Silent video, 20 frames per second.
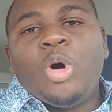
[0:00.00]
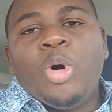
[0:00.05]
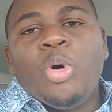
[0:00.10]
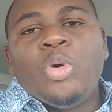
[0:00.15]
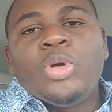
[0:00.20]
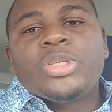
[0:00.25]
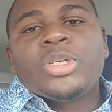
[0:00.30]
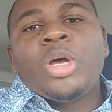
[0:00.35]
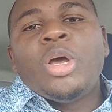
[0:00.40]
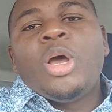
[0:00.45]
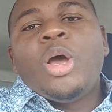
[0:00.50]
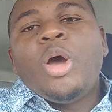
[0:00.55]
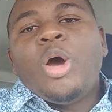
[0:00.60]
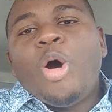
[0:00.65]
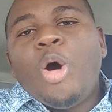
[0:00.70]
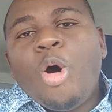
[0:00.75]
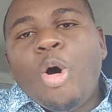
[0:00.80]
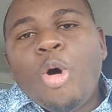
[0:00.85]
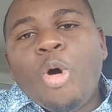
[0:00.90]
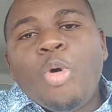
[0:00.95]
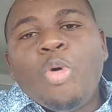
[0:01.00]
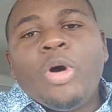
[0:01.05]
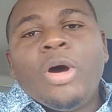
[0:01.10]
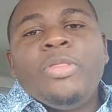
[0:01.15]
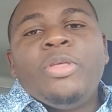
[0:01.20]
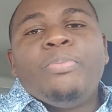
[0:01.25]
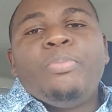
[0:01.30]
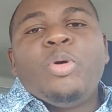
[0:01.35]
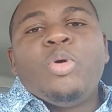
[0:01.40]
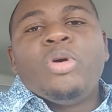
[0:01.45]
out, how
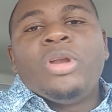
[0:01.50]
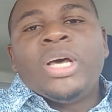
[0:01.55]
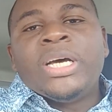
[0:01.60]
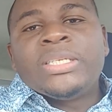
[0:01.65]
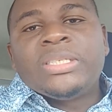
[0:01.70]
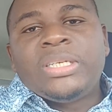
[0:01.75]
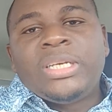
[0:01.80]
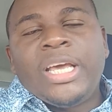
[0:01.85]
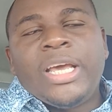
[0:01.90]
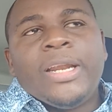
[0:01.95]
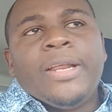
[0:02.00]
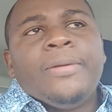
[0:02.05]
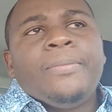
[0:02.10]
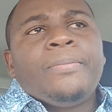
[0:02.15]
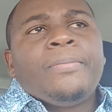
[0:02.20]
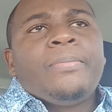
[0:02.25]
the bowlers did.